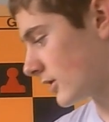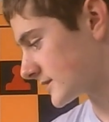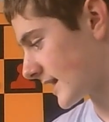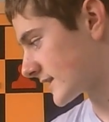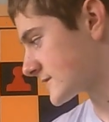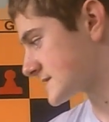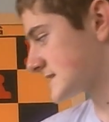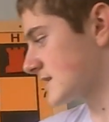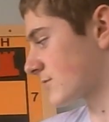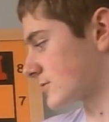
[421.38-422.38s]
knight to
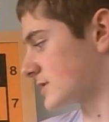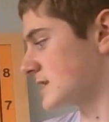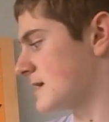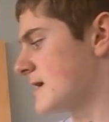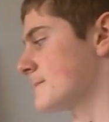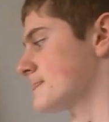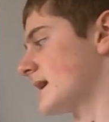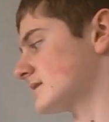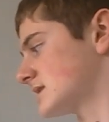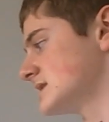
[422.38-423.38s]
c3
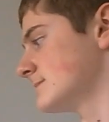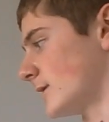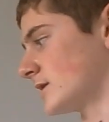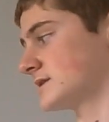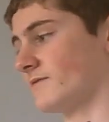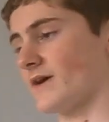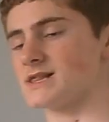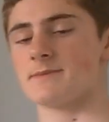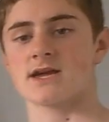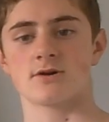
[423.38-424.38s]
and keep on
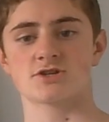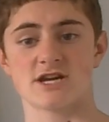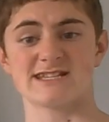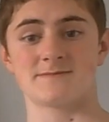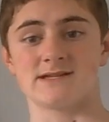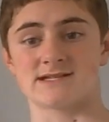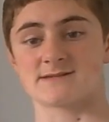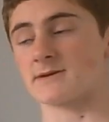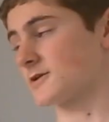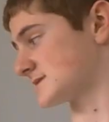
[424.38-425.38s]
developing our chess pieces,
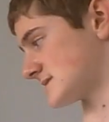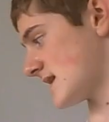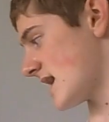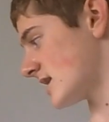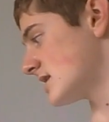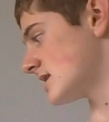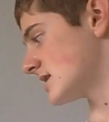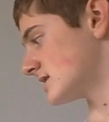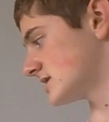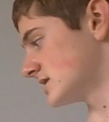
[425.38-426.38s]
because
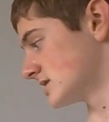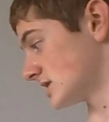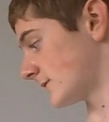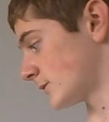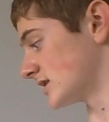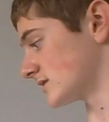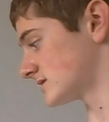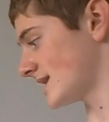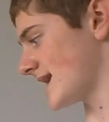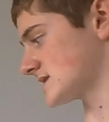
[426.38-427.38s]
here if we don't
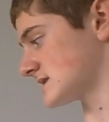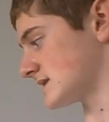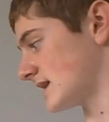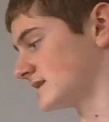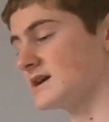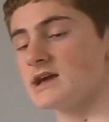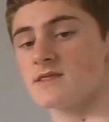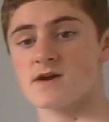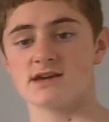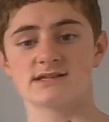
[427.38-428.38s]
take the knight,
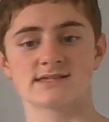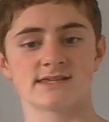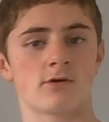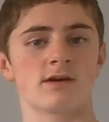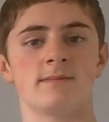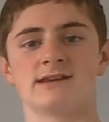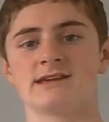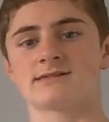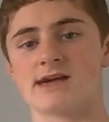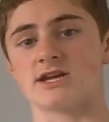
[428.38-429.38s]
there is no
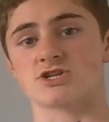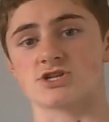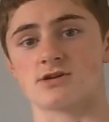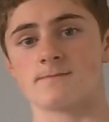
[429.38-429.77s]
immediate danger.